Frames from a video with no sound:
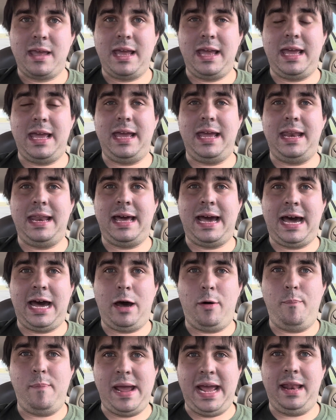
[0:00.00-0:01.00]
and
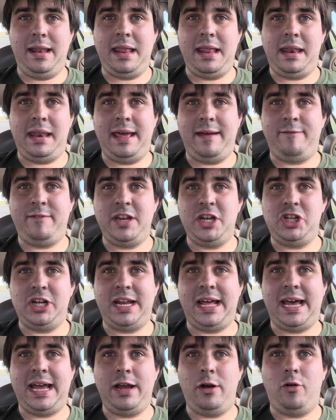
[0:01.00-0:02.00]
how Baylan left the
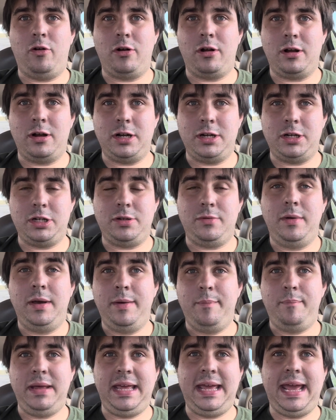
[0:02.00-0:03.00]
Jedi Order
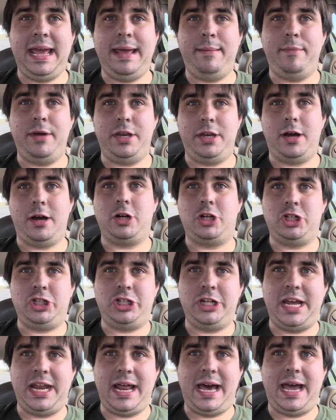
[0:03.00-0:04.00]
and became a Dark
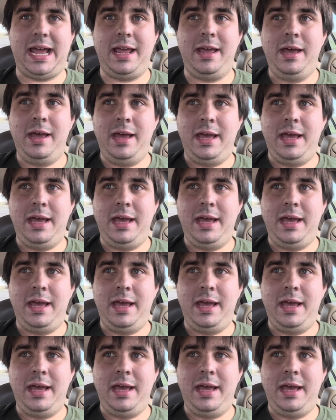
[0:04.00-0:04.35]
Jedi.